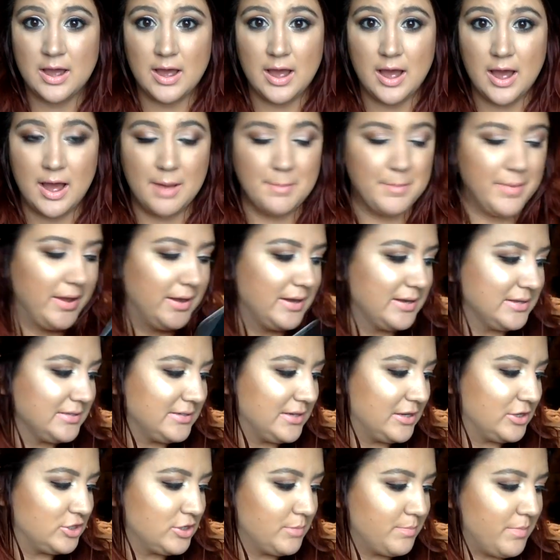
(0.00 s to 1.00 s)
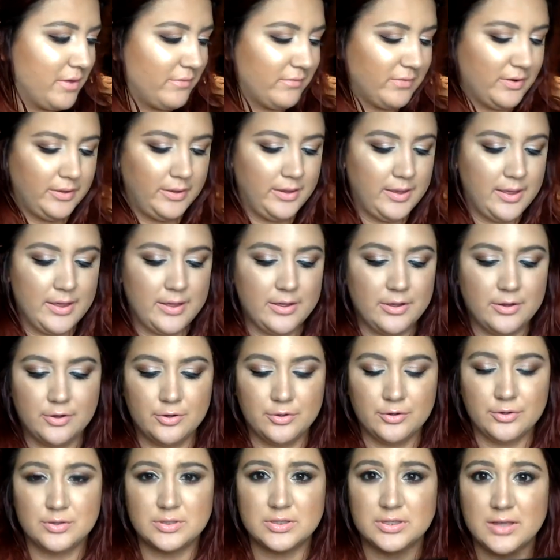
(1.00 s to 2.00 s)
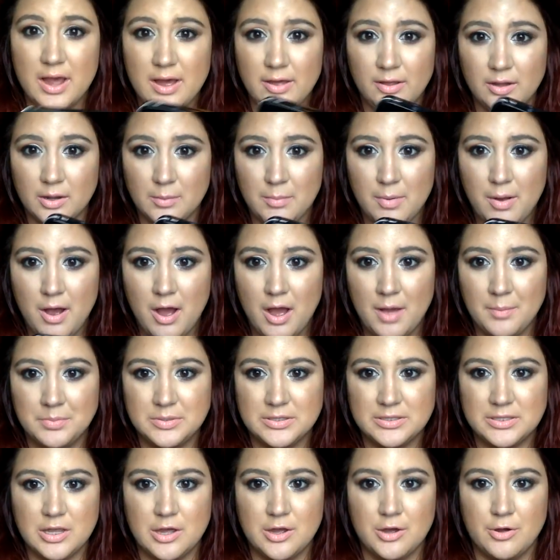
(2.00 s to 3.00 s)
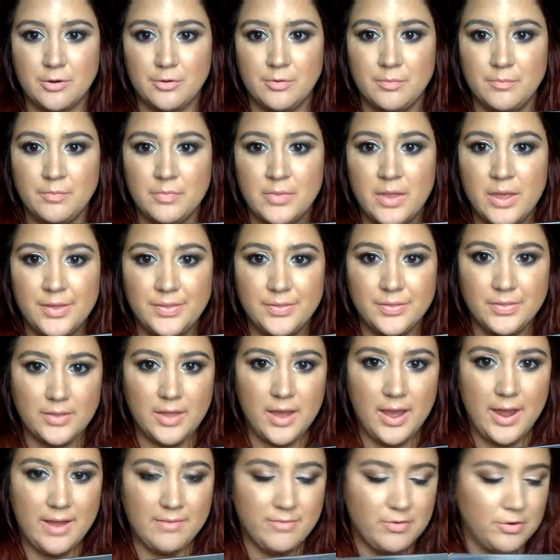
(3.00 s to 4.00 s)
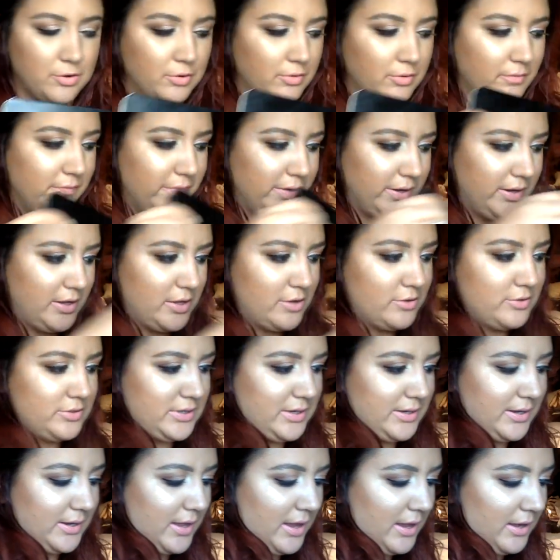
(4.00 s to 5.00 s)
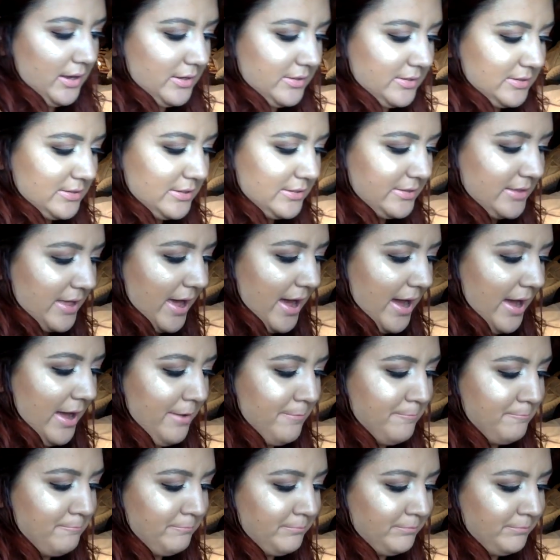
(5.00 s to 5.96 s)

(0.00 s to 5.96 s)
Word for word: Anastasia Beverly Hills, ColourPop, so I have a whole video dedicated to that.